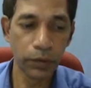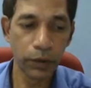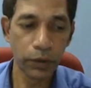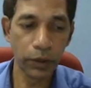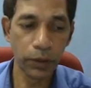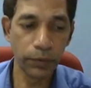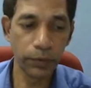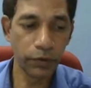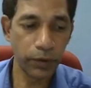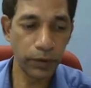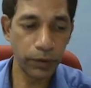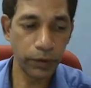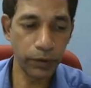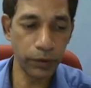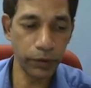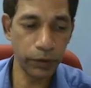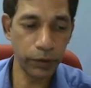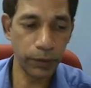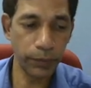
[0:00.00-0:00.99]

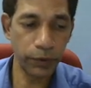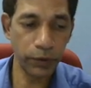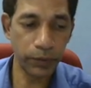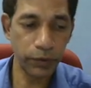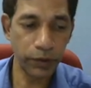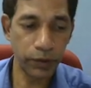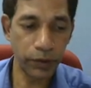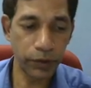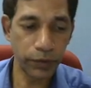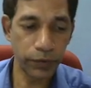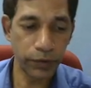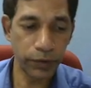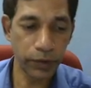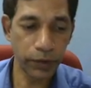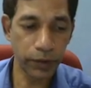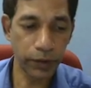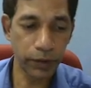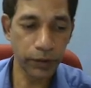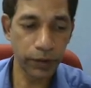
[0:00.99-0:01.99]
if you have this
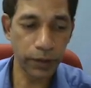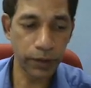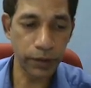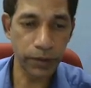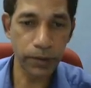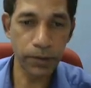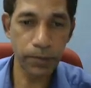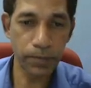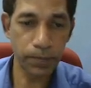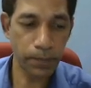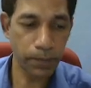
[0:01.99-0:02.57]
situation like this,